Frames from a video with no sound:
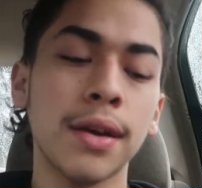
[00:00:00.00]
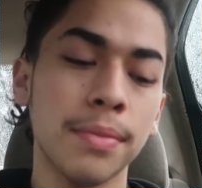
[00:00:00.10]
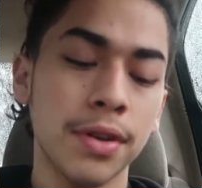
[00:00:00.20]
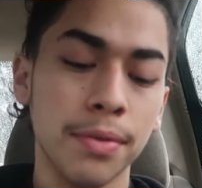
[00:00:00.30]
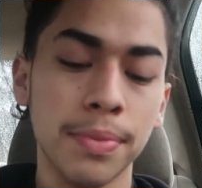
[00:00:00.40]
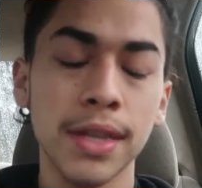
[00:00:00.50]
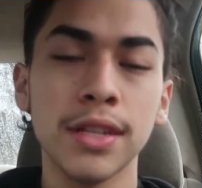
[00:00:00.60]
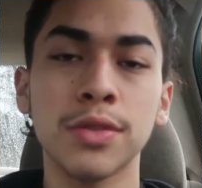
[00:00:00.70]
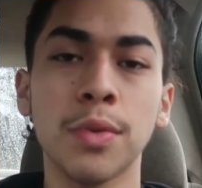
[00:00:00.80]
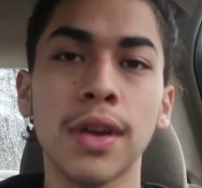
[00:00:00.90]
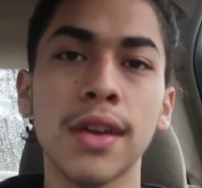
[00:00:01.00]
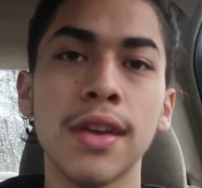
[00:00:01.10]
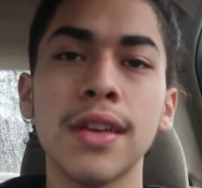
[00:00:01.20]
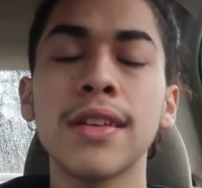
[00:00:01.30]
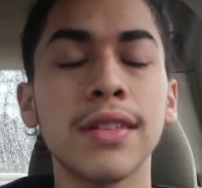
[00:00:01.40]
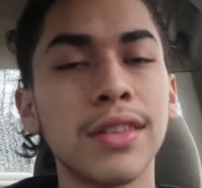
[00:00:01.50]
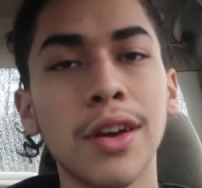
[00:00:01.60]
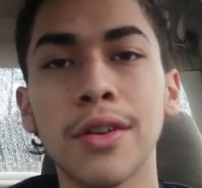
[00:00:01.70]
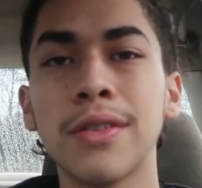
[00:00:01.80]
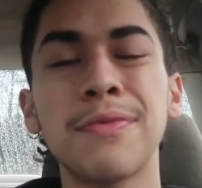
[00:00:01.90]
come here to be this way?
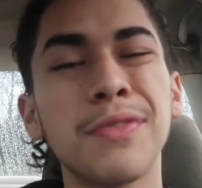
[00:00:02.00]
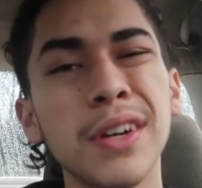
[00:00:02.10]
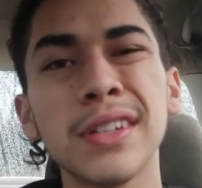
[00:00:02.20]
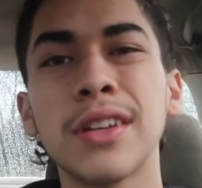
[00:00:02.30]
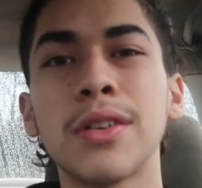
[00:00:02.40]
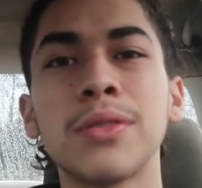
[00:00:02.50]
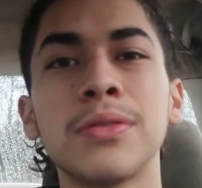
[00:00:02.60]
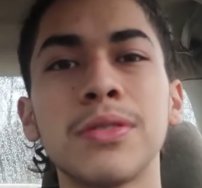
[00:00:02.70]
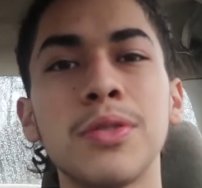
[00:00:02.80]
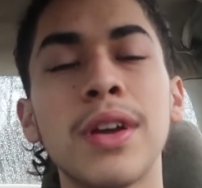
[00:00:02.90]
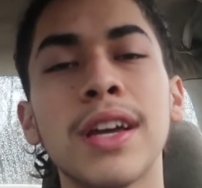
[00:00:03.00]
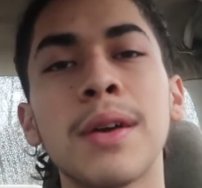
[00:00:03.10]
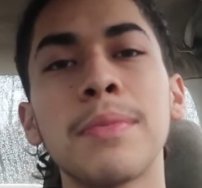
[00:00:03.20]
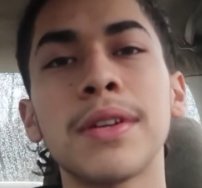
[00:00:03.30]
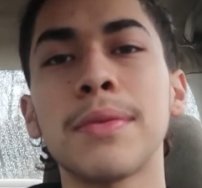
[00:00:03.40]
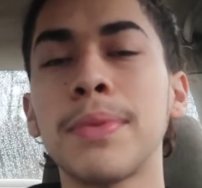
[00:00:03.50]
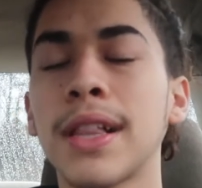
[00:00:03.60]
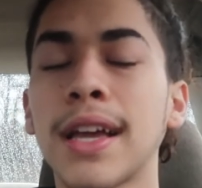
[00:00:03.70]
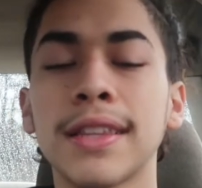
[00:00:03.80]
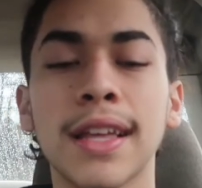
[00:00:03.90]
No, fuck no. You ain't come here to be
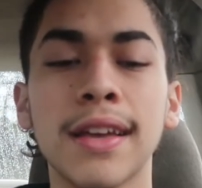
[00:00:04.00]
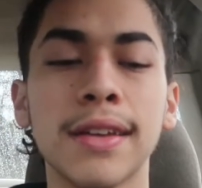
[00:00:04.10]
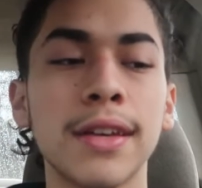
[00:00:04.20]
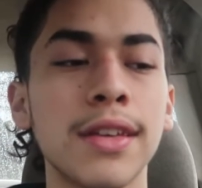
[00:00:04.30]
like that.